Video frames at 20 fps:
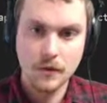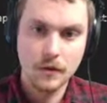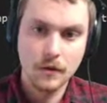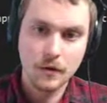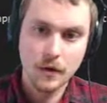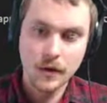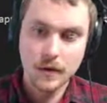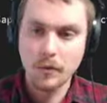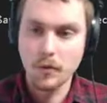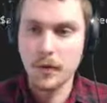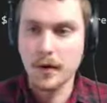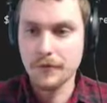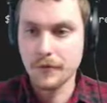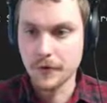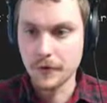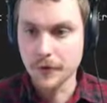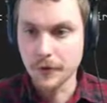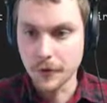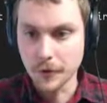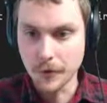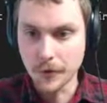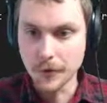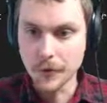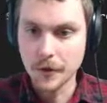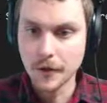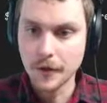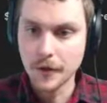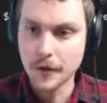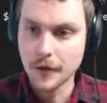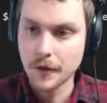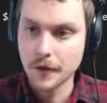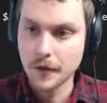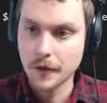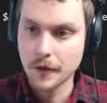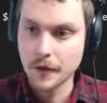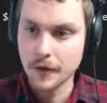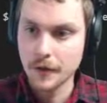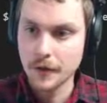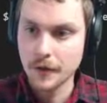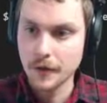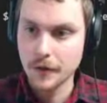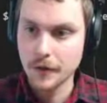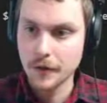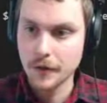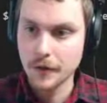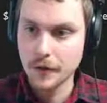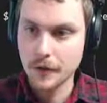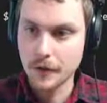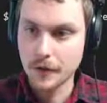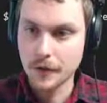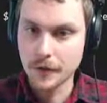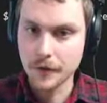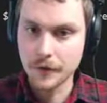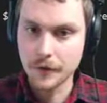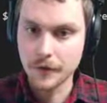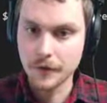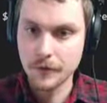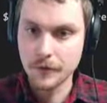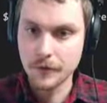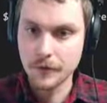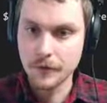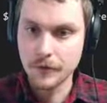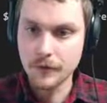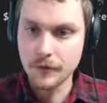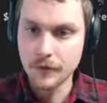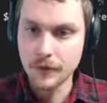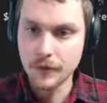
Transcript: And then we'll have to do is